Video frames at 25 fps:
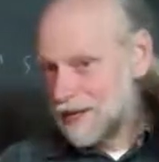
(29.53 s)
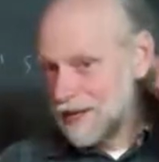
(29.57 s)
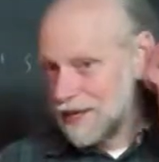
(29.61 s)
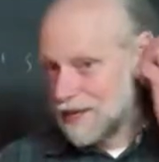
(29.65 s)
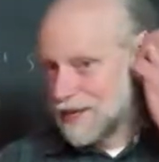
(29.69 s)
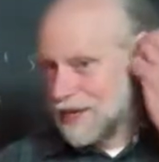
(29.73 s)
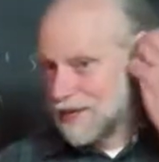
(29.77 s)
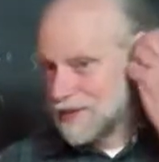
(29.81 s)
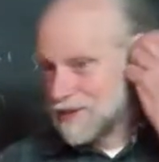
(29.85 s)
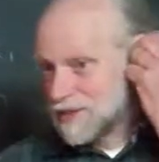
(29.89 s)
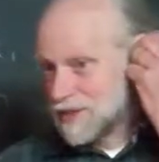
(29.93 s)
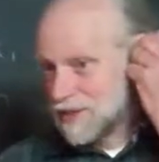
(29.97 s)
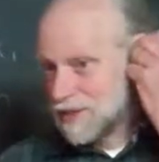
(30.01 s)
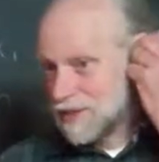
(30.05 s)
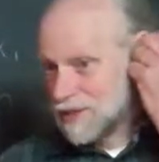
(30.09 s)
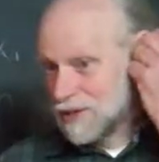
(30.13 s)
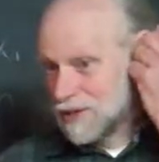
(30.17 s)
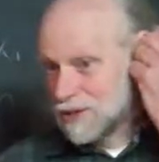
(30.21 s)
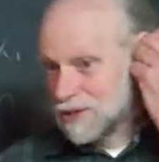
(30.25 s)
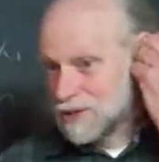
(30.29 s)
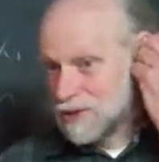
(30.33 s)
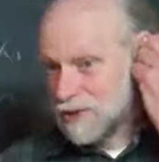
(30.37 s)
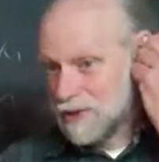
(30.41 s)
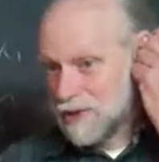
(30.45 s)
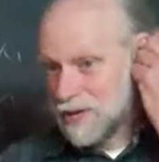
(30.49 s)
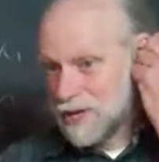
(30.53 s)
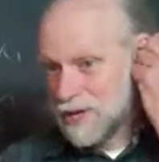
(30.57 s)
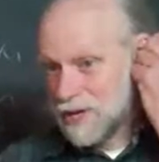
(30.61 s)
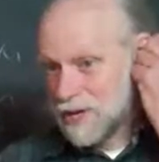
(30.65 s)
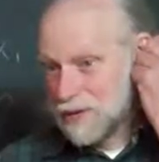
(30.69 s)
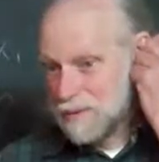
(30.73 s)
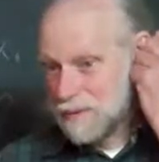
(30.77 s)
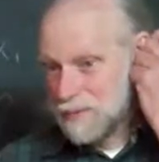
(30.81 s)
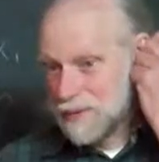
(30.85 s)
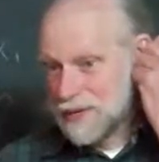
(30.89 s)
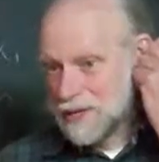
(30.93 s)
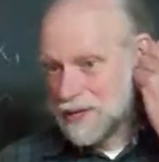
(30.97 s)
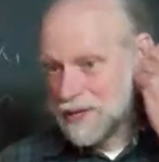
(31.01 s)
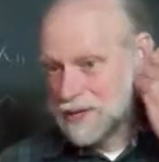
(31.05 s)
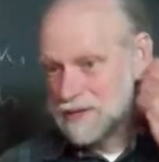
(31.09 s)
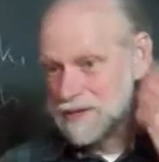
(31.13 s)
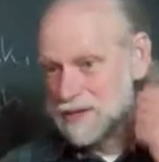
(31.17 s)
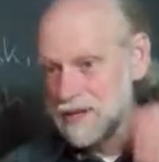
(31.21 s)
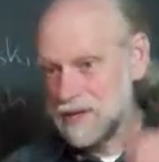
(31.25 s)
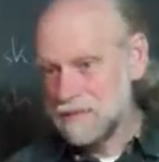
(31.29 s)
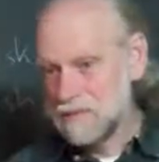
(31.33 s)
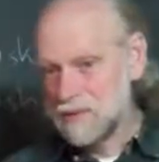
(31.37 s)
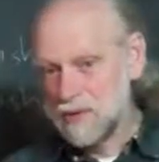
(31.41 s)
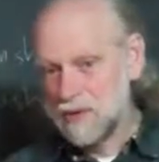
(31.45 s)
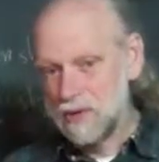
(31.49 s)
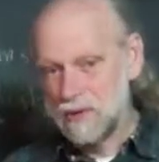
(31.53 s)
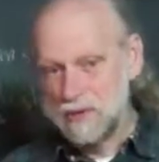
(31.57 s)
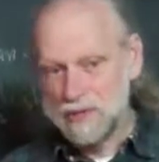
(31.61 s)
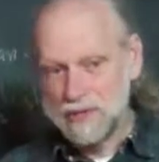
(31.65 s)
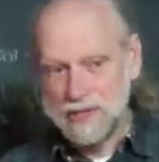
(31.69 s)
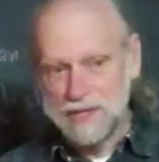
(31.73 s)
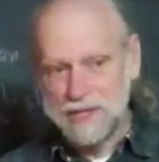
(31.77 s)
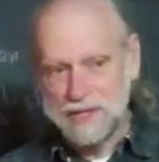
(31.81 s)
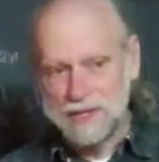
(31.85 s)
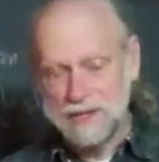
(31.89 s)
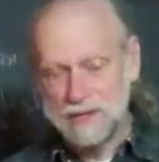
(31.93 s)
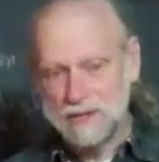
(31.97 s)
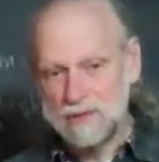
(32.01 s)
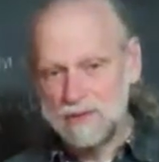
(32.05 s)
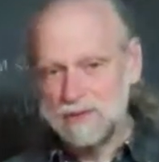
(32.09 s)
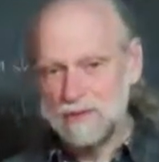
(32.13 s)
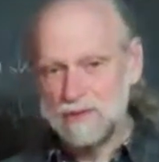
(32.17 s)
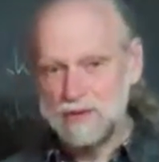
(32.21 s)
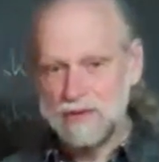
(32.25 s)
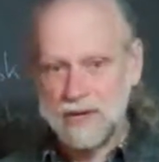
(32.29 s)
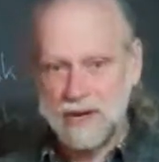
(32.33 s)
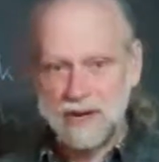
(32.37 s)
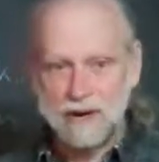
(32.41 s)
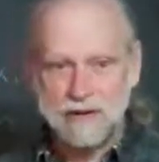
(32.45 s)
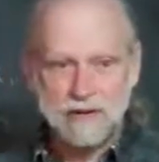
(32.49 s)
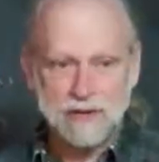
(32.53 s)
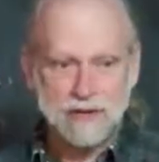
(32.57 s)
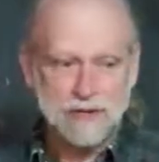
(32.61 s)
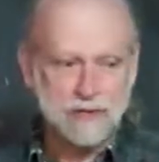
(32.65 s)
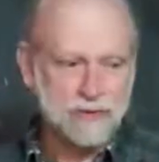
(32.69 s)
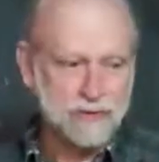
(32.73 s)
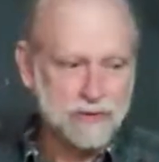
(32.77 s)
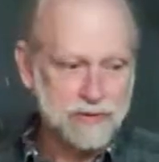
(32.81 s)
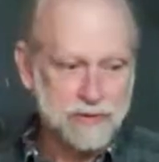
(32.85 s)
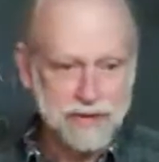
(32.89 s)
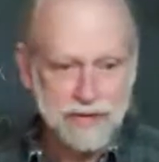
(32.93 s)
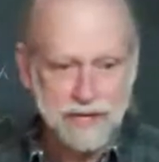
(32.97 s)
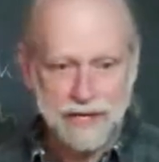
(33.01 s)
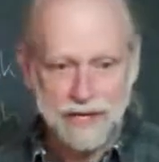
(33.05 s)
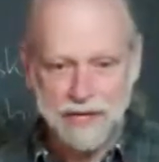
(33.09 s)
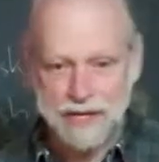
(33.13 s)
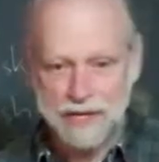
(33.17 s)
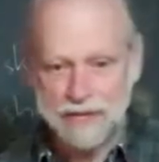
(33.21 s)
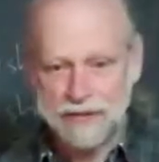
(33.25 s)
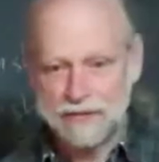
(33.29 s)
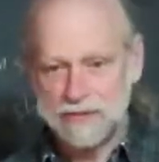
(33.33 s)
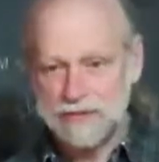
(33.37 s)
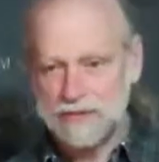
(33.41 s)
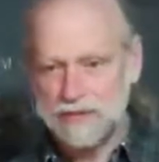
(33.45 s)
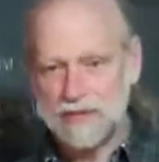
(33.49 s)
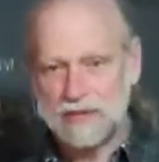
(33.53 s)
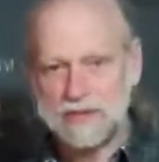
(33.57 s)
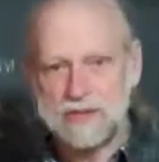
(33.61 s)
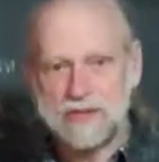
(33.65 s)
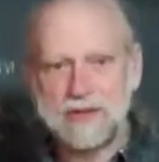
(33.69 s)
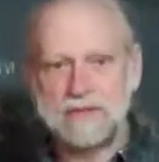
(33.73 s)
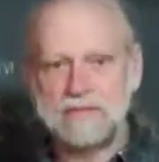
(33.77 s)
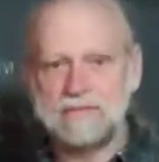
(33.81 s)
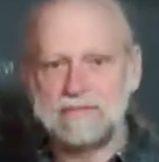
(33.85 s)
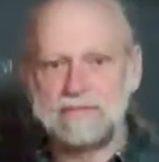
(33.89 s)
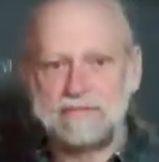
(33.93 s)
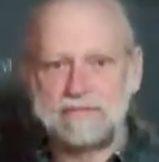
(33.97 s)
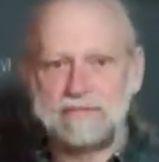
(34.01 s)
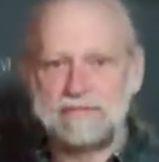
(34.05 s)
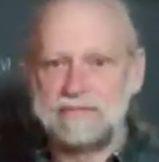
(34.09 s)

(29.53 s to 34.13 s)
it gets a little trickier because I'm going into new territory, uh, things I've